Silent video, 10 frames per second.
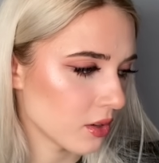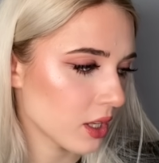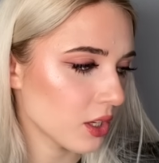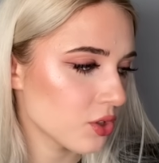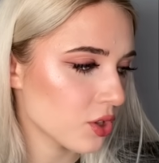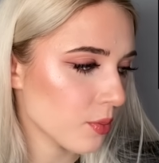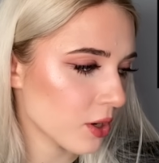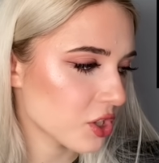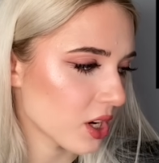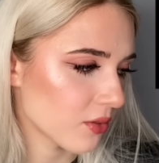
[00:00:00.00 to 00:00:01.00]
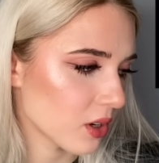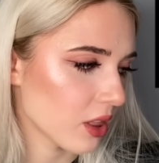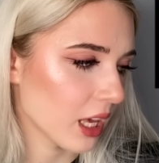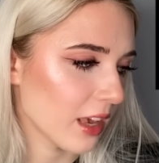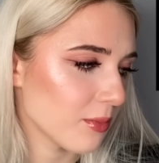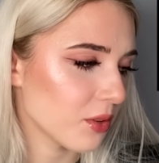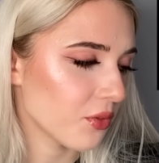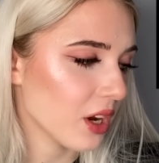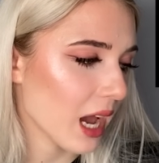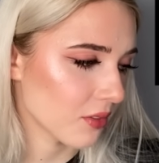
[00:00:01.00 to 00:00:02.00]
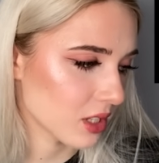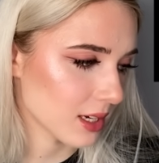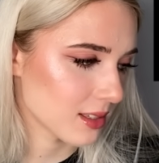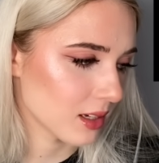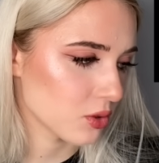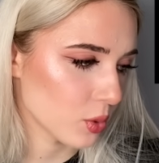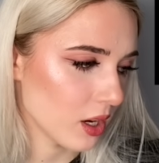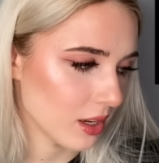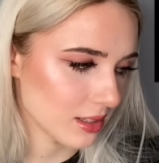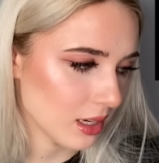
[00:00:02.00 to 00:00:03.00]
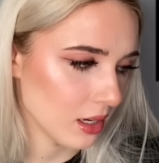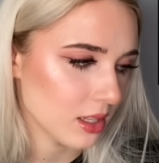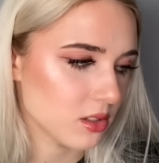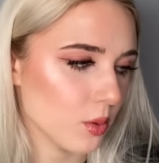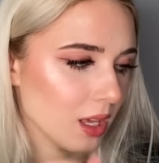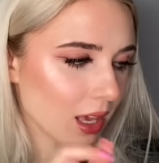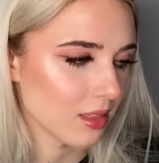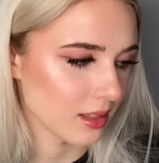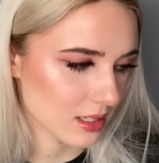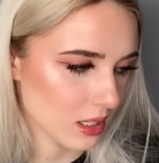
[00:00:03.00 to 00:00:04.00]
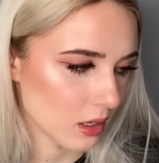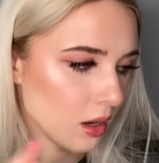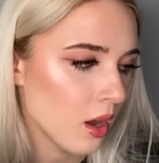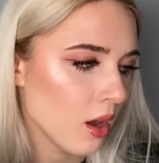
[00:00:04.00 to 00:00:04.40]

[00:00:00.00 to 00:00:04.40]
Thank you so much to everyone that gave me free advertising in 2019. Let's do it again this year.